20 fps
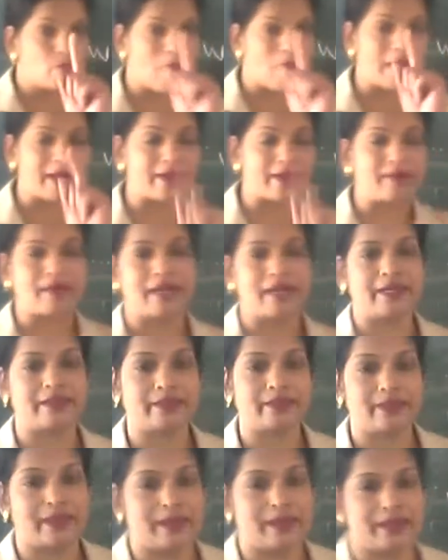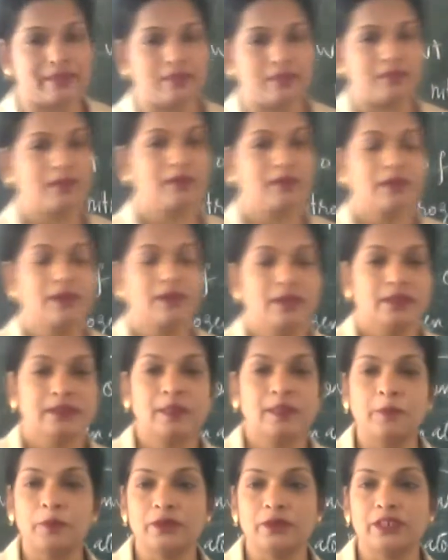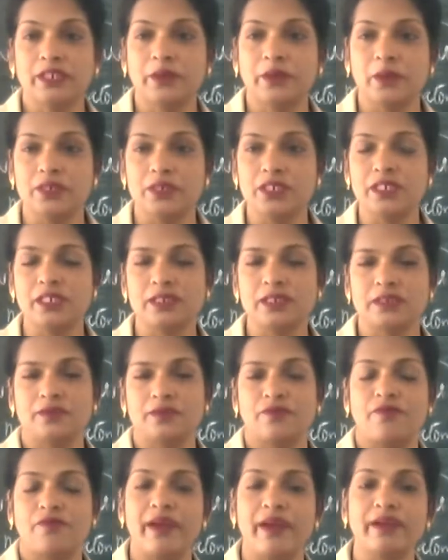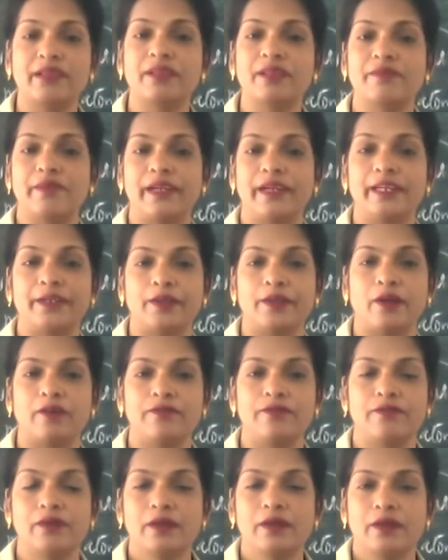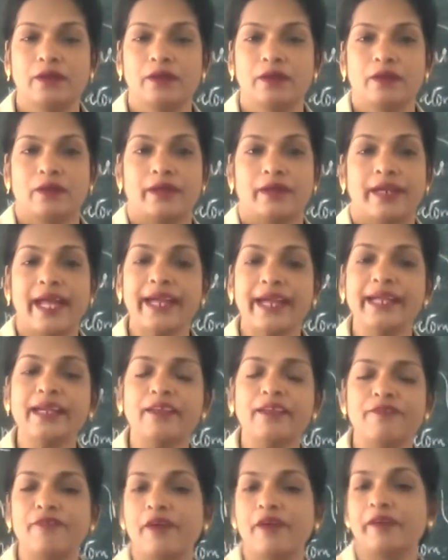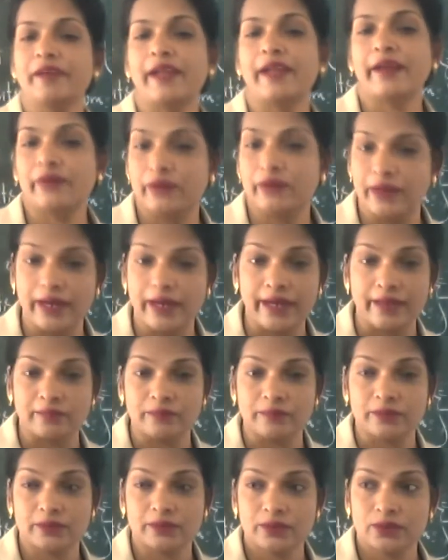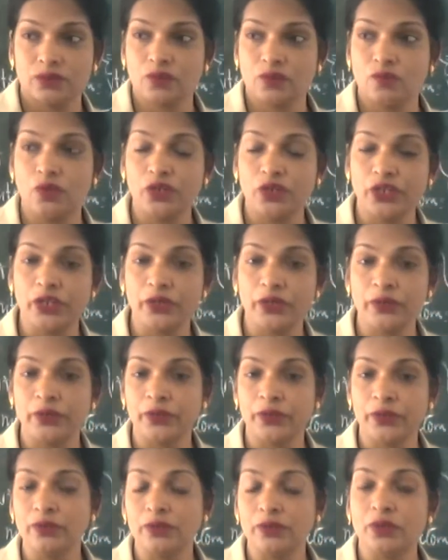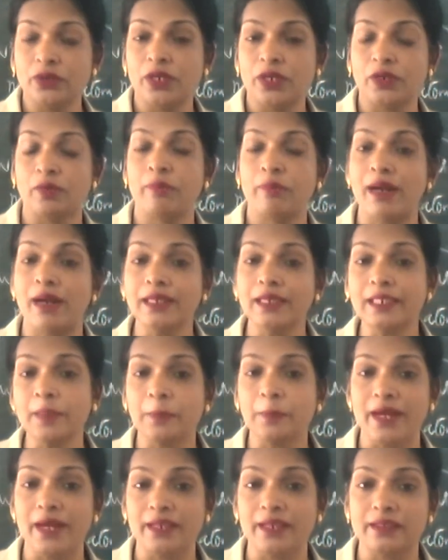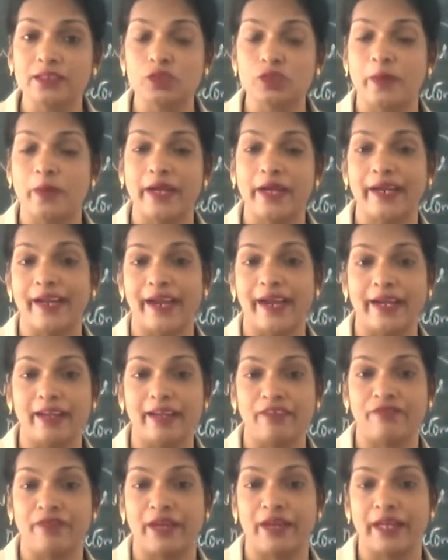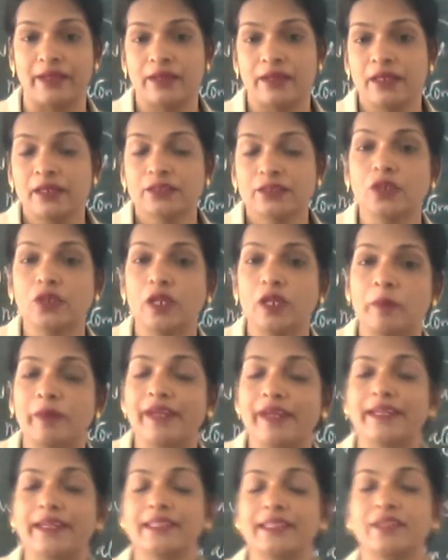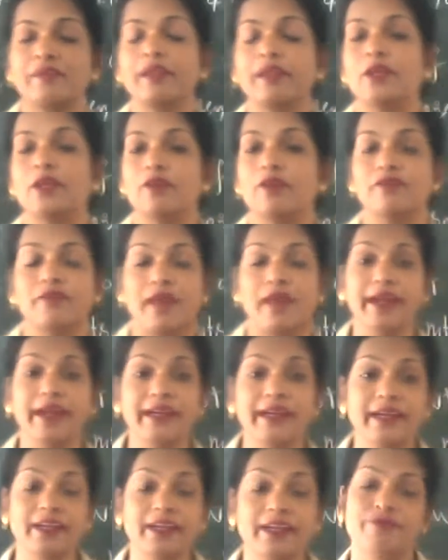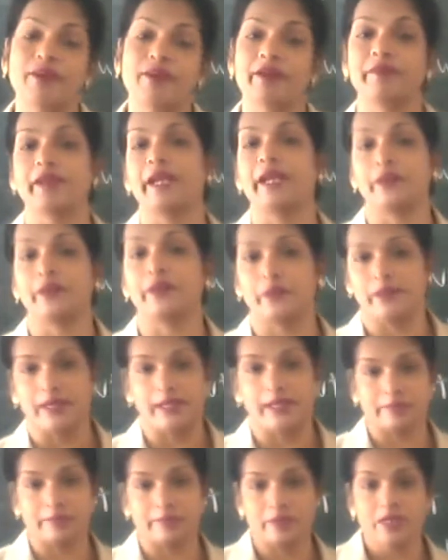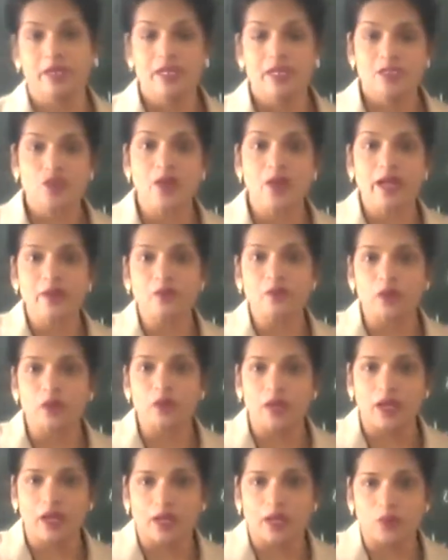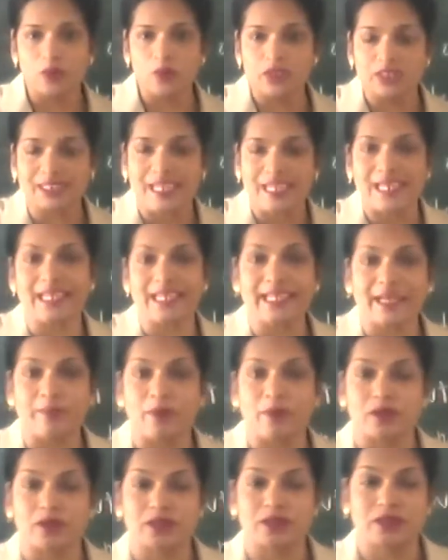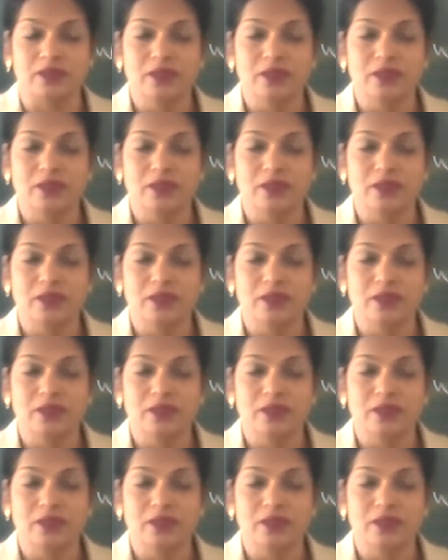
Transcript: one nitrogen atom. Suppose the question is find the weight of 95 nitrogen atoms. So what you have to do? You have to multiply this by 95. So you'll be getting the weight of 95 nitrogen atoms. So I was telling about